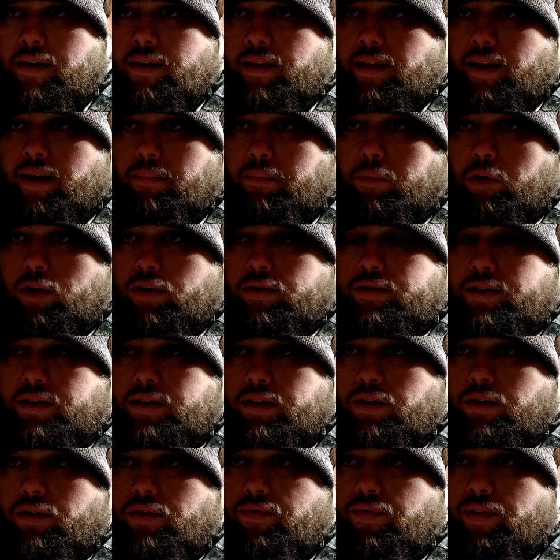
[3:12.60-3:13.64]
That
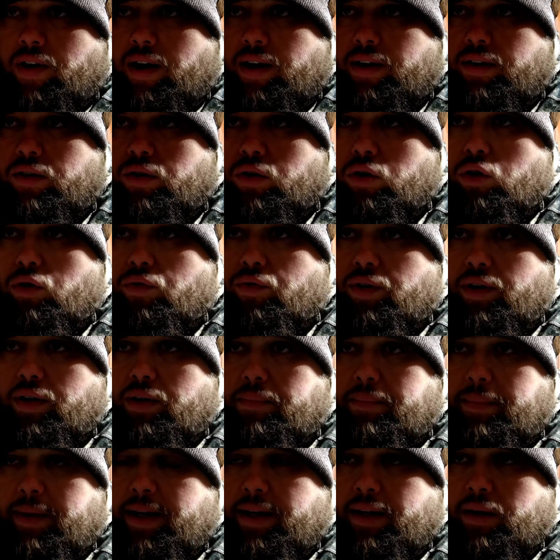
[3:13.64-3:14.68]
mossy oak vinyl over
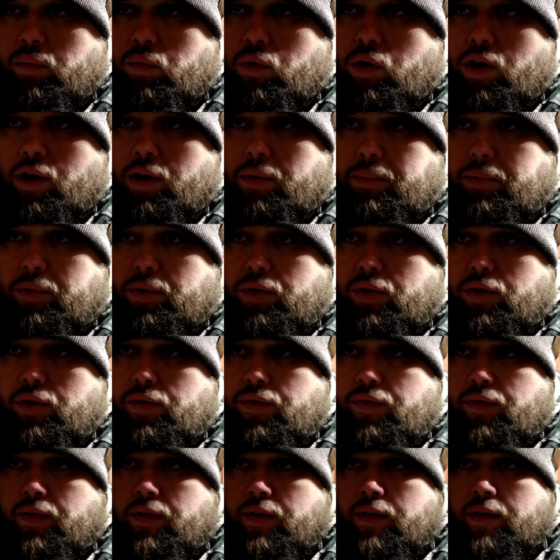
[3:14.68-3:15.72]
it, making it waterproof.